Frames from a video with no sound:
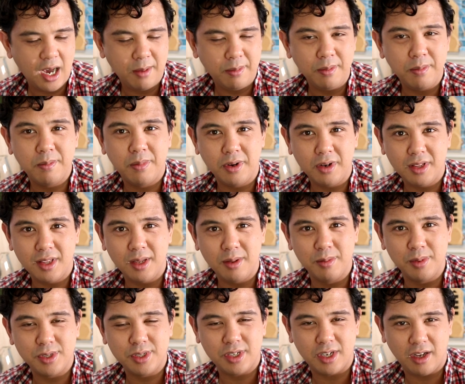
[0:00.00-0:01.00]
Happy birthday,
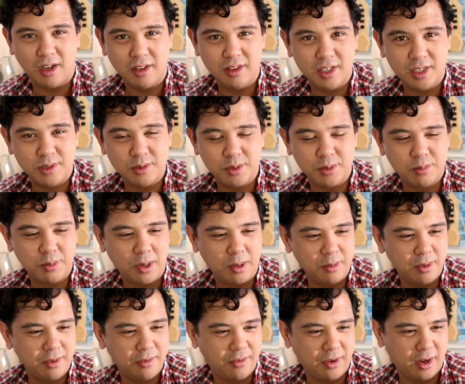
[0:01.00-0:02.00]
Michelle. This was
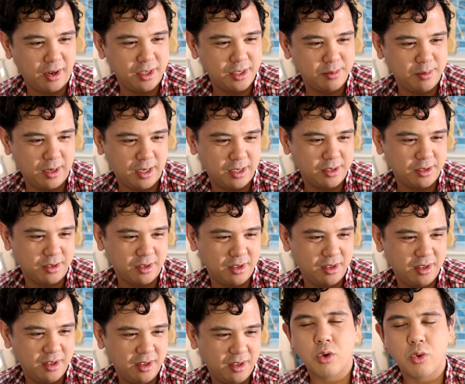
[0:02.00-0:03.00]
probably very special.
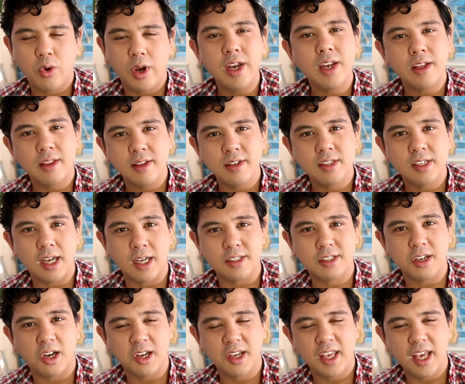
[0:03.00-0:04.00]
Creating these
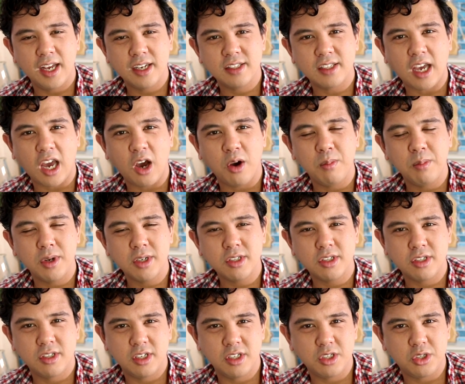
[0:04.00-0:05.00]
hedgehog cakes, how
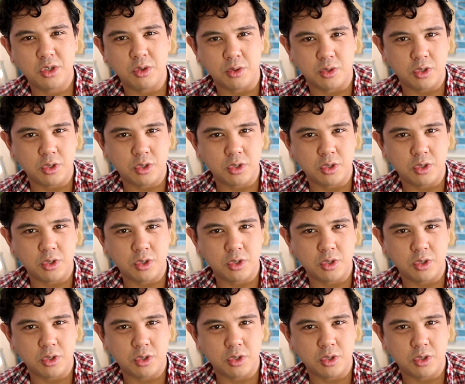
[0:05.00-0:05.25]
much did you